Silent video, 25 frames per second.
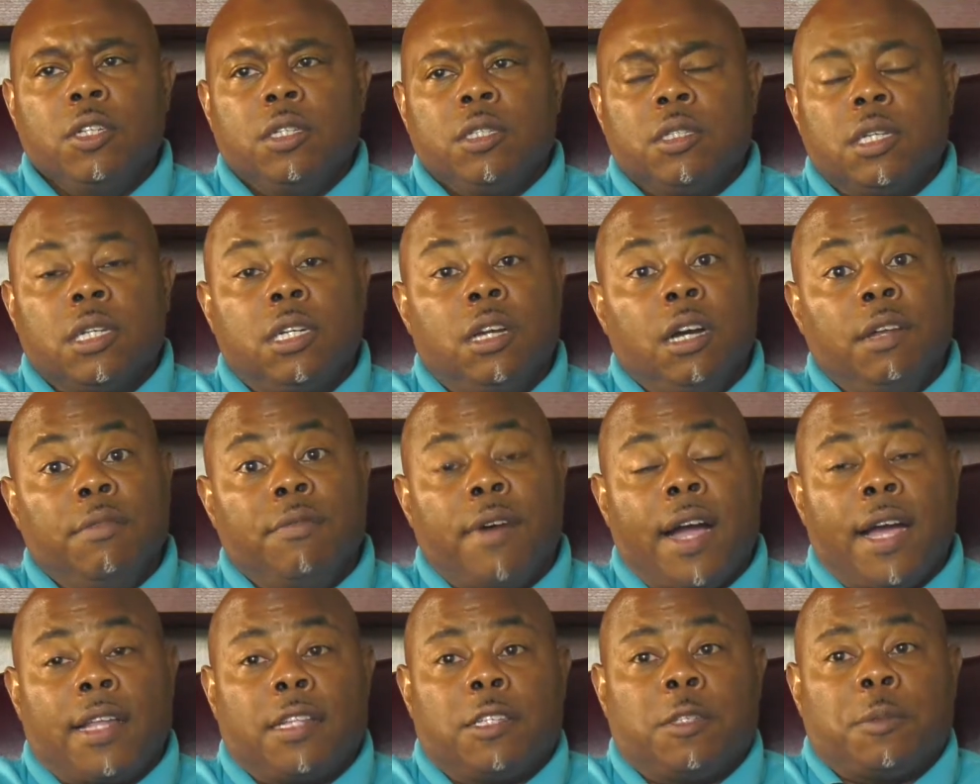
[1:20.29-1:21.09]
The gun
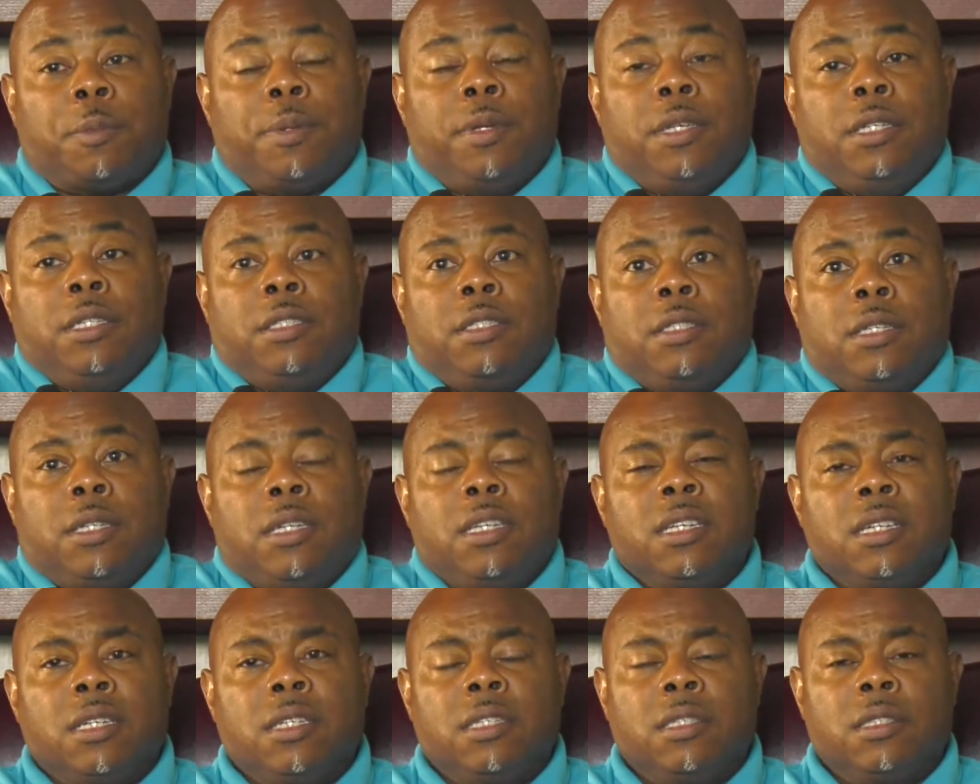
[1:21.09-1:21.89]
violence piece
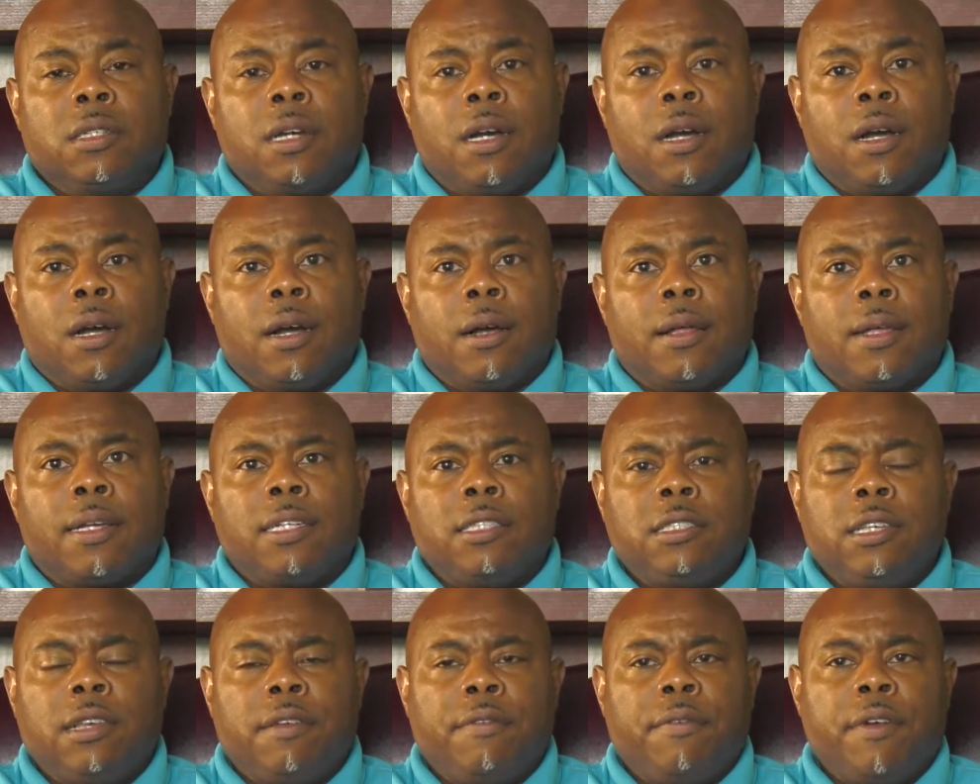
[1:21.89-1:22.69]
is, like I
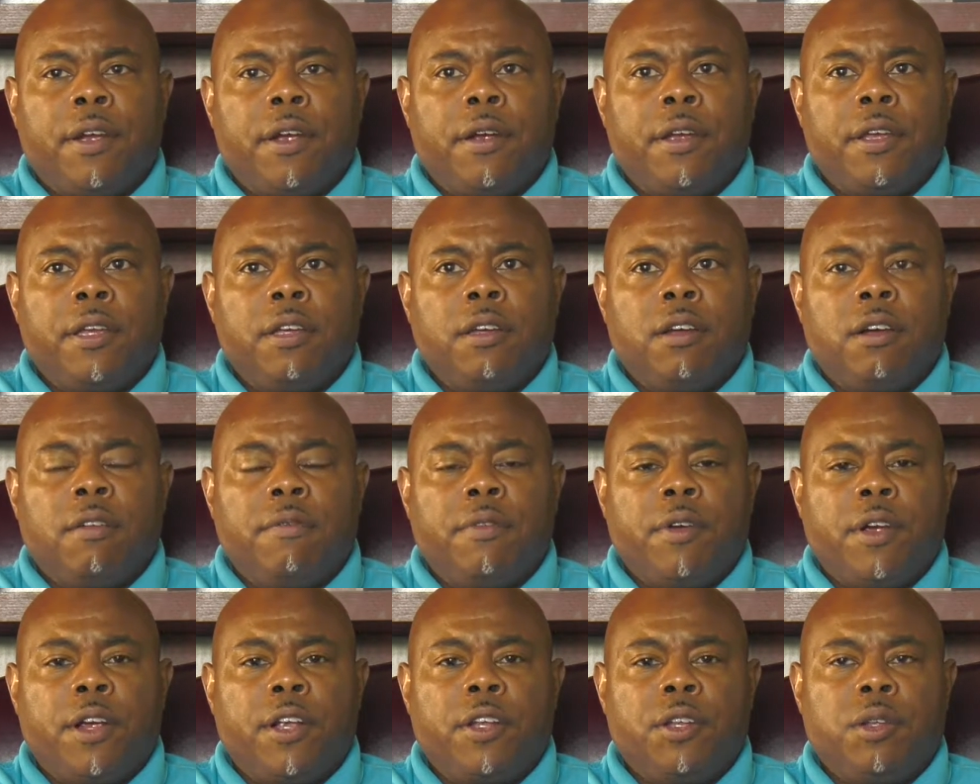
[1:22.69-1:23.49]
say, a very
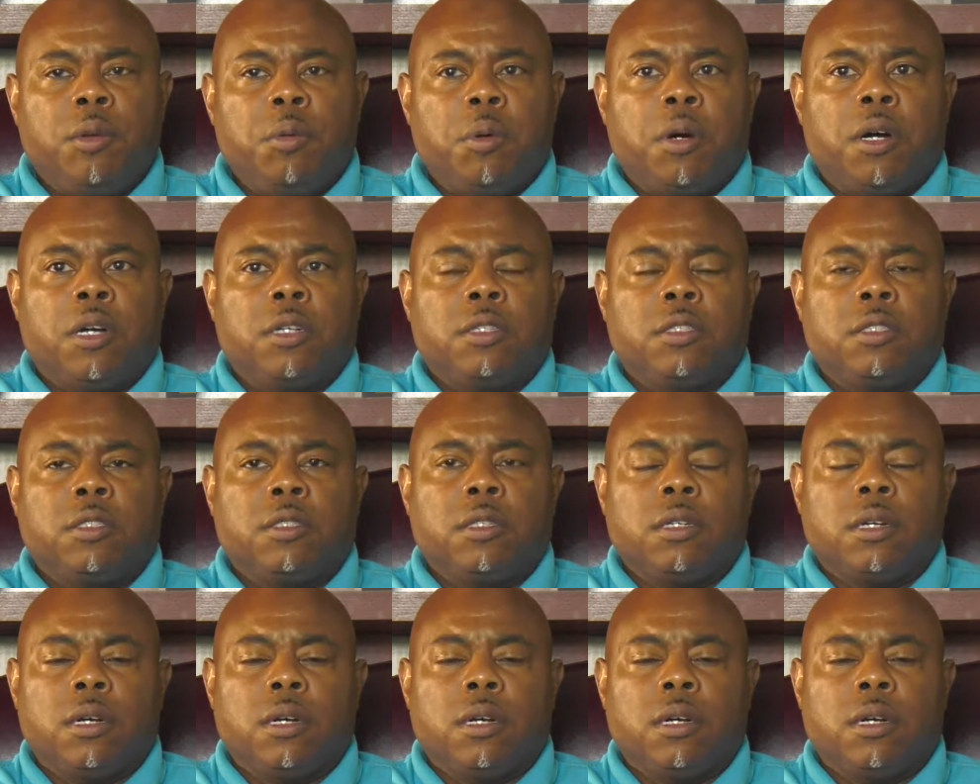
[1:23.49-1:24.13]
nuanced